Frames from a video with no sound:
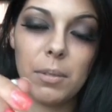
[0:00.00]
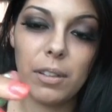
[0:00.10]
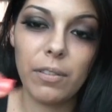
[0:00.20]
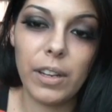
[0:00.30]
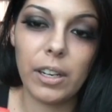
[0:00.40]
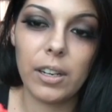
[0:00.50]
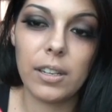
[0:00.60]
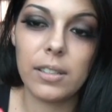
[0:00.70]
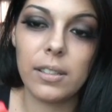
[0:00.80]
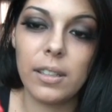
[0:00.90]
them with your
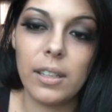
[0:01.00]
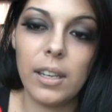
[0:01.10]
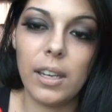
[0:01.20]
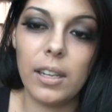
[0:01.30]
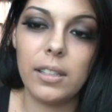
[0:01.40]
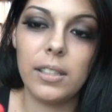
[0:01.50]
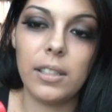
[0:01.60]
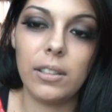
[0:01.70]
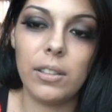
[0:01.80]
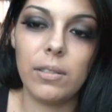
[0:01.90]
fingers
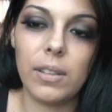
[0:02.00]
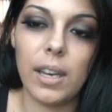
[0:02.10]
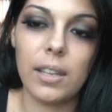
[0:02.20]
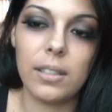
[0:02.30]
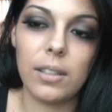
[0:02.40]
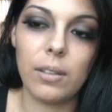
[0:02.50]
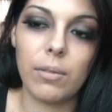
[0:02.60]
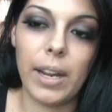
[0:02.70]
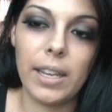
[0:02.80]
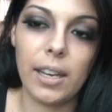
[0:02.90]
until you get the
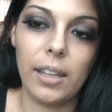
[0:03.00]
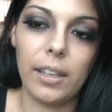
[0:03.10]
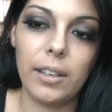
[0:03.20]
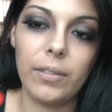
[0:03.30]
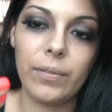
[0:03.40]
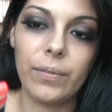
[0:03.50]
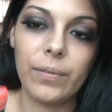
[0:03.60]
right color.